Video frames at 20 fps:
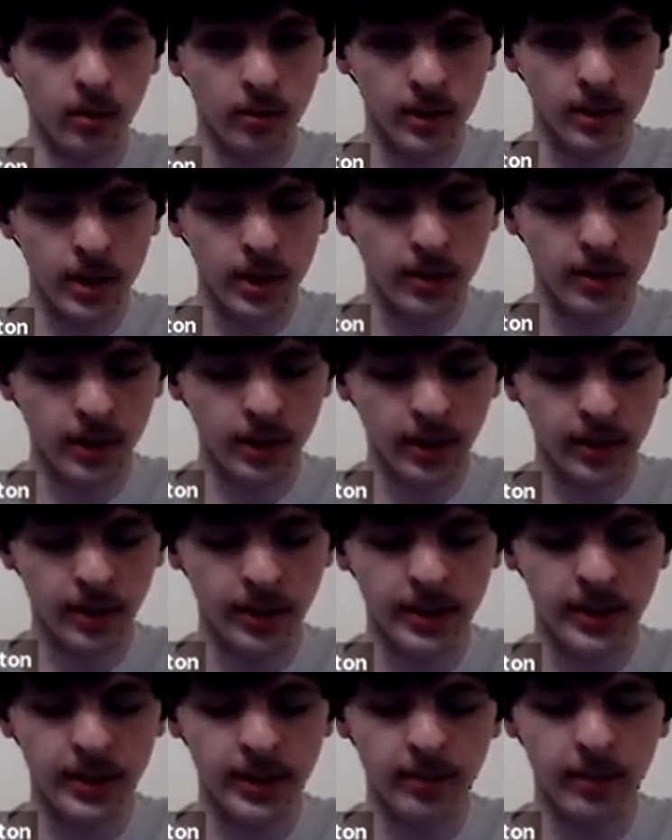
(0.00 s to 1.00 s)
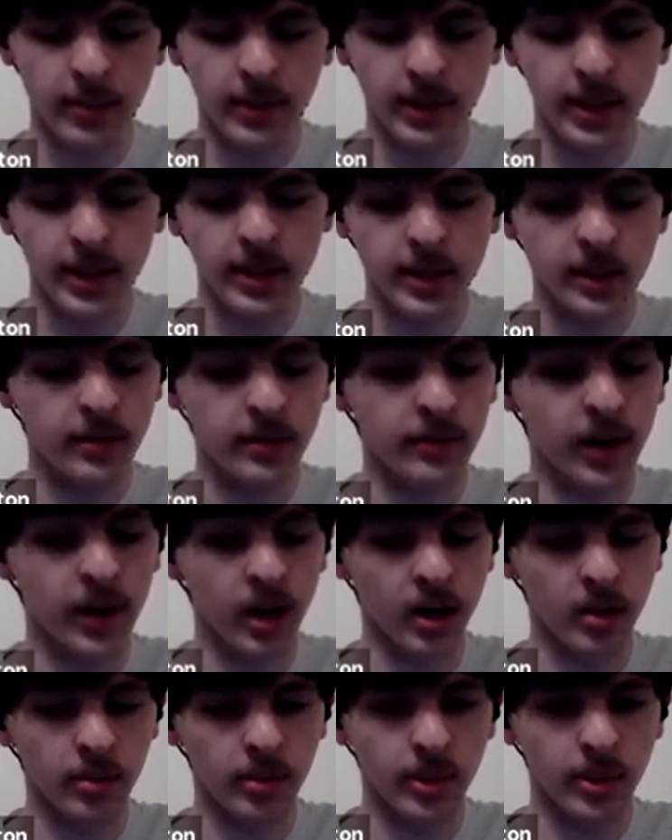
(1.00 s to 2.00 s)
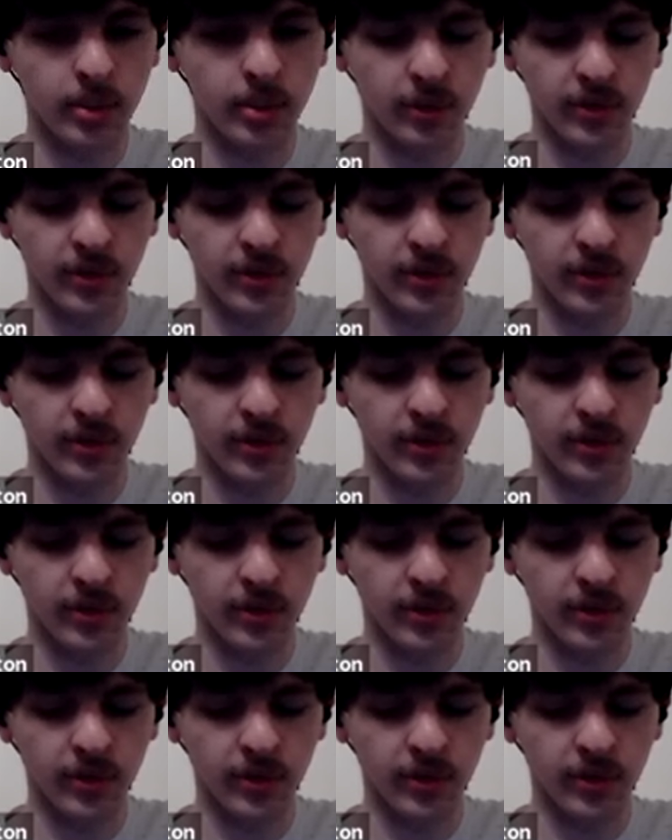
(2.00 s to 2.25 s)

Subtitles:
when using the simulated environment